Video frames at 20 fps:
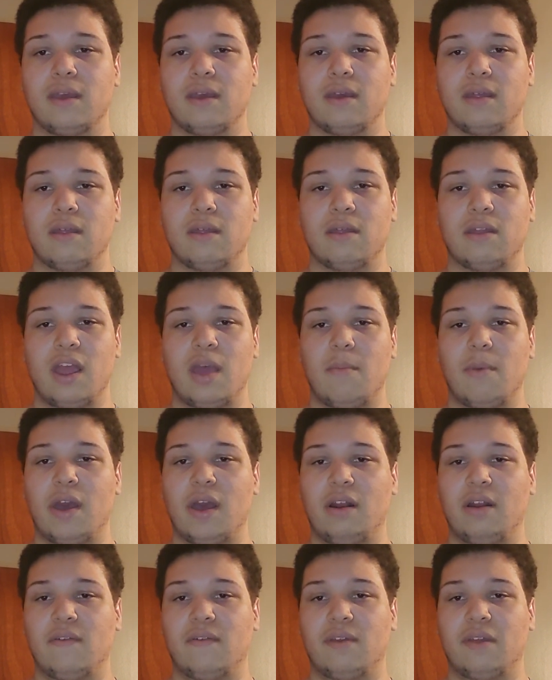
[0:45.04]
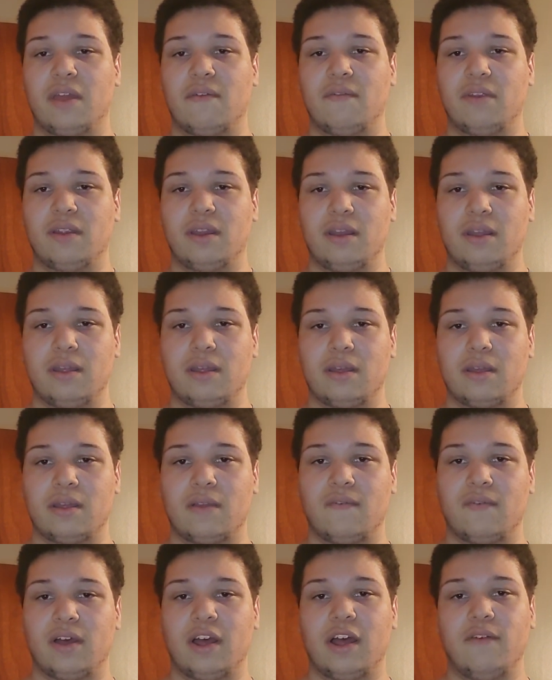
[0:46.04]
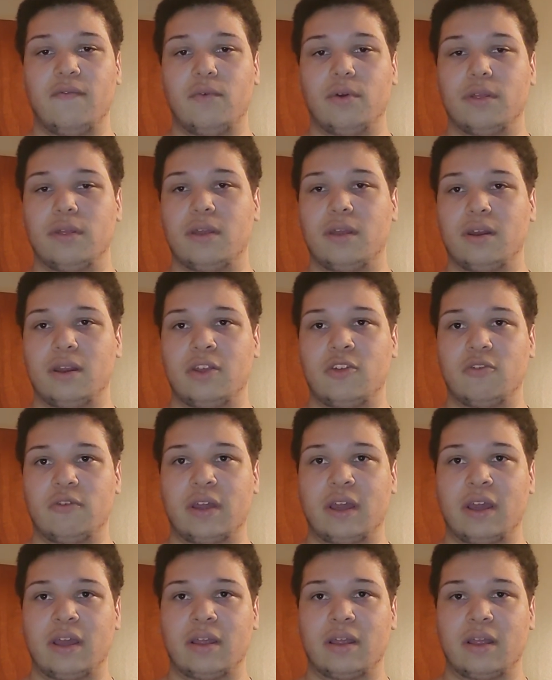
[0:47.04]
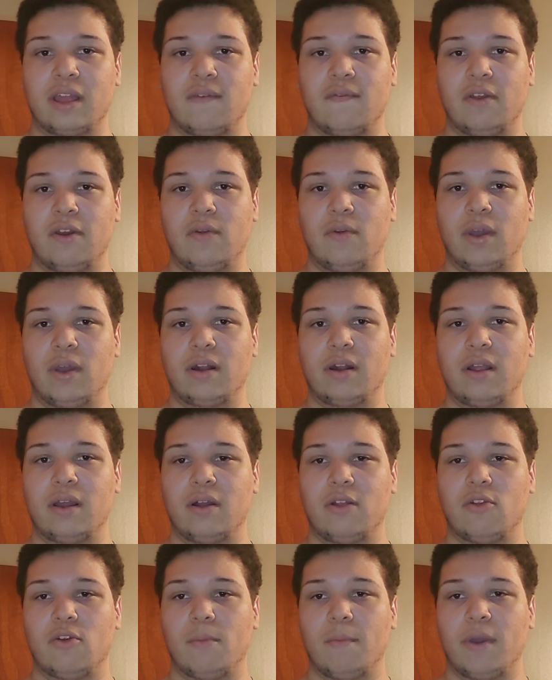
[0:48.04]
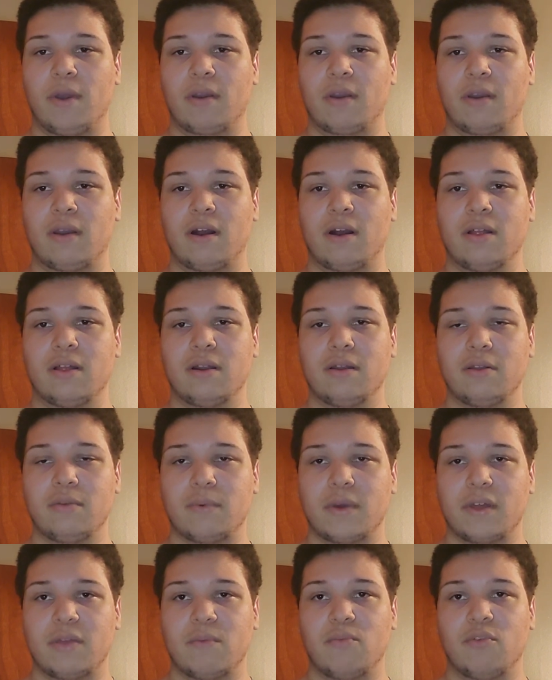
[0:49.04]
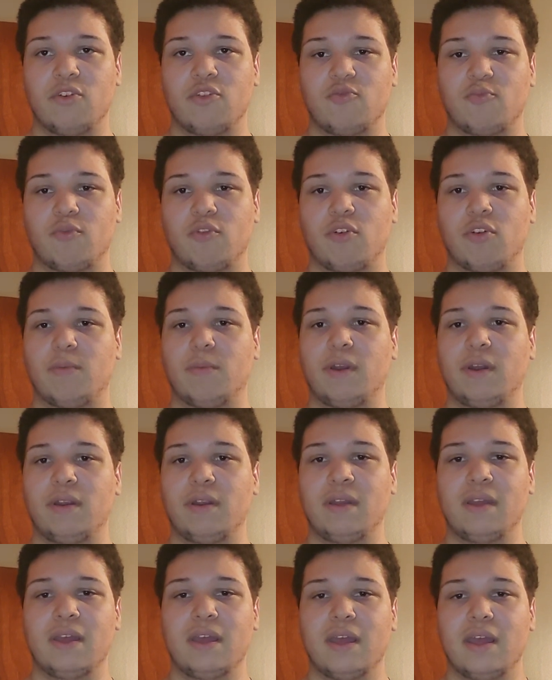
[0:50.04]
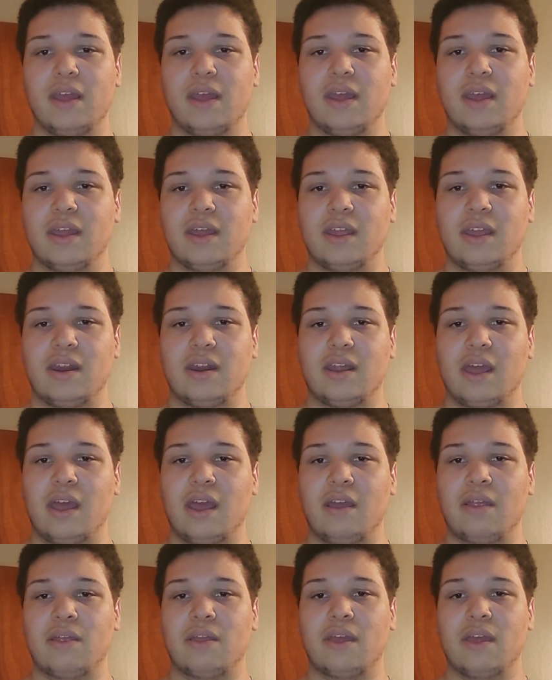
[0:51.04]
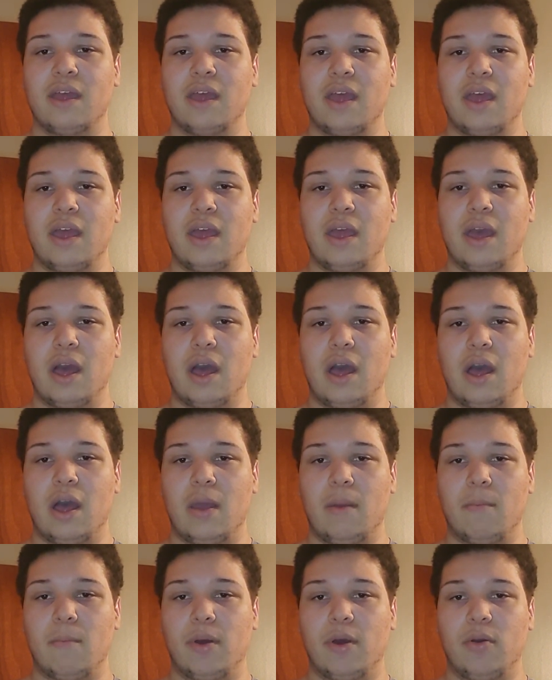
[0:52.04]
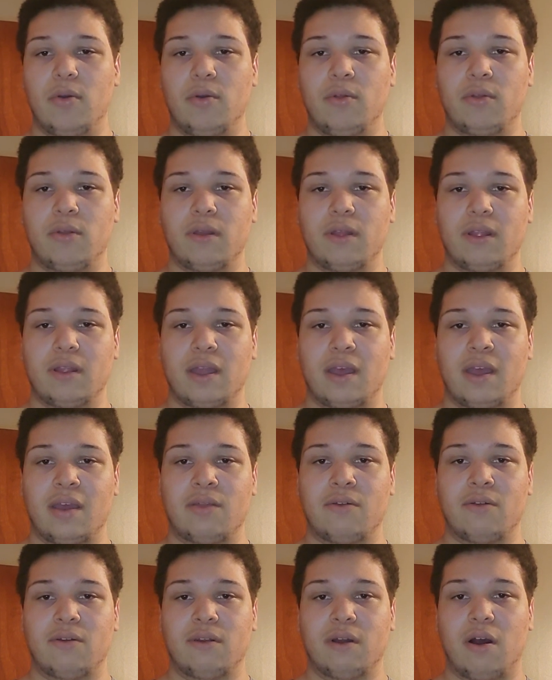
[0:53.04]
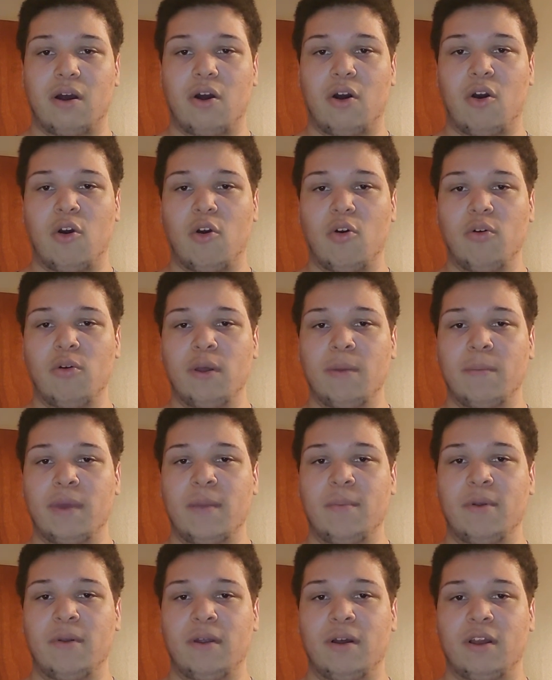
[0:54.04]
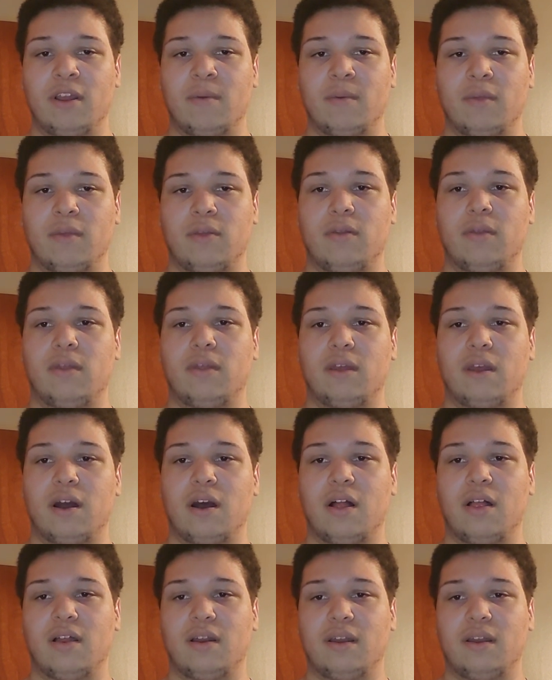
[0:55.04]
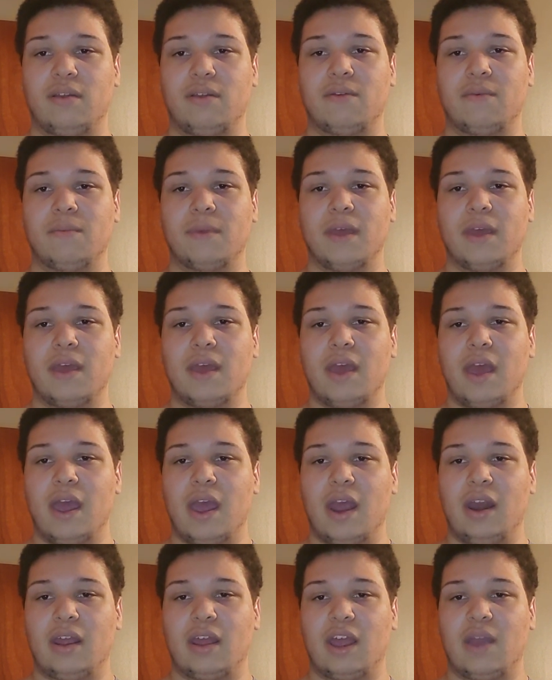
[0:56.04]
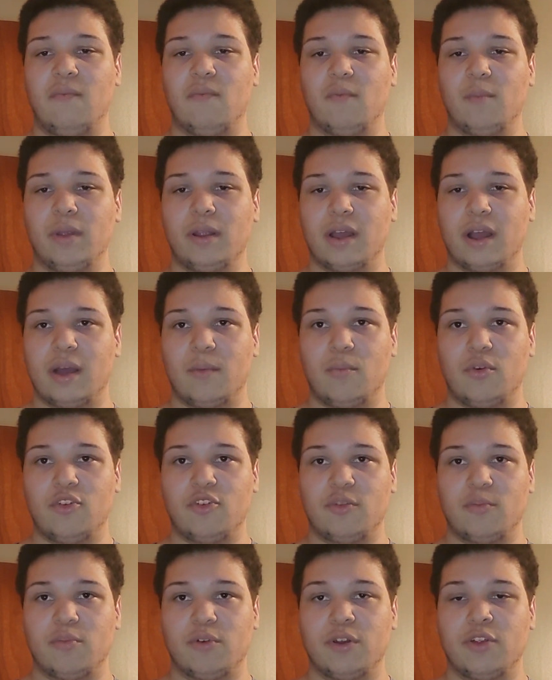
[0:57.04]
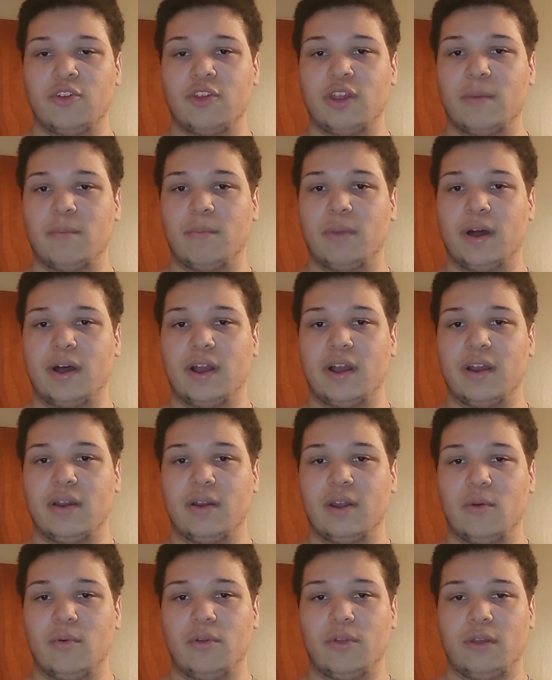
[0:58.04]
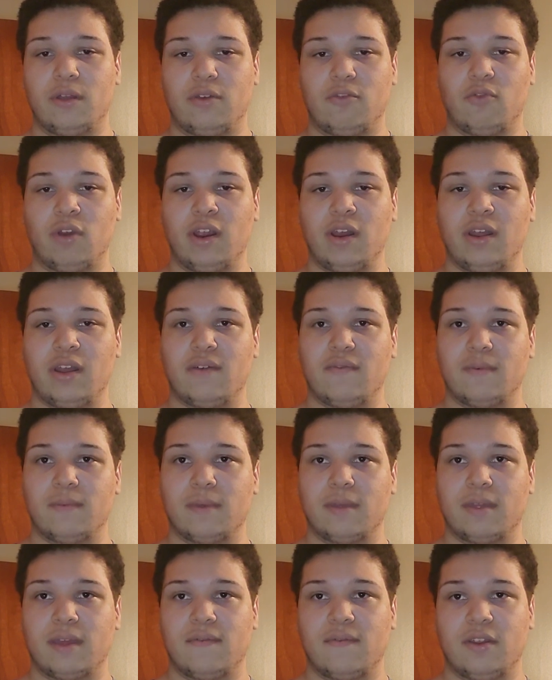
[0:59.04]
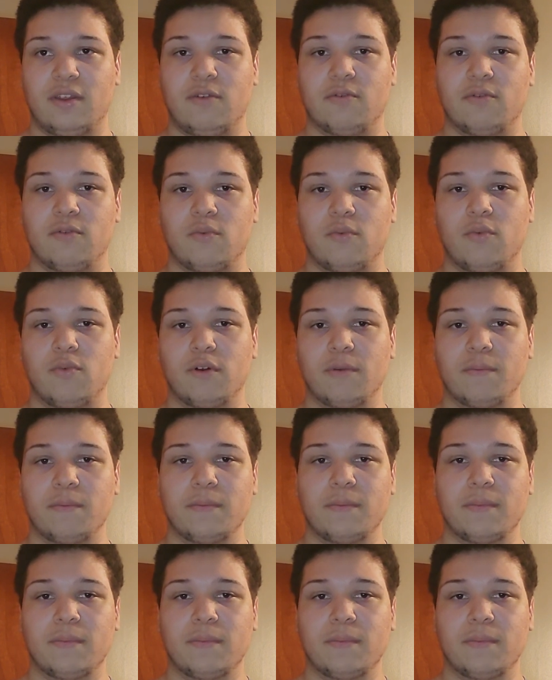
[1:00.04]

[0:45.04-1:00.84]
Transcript: The Stamp Act of 1765 was the initial tax levied directly onto American colonists by the British Parliament. The tax imposed tax onto all paper documents within the colonies, and came from a time in which the British Empire was in great debt from the 7 Years' War.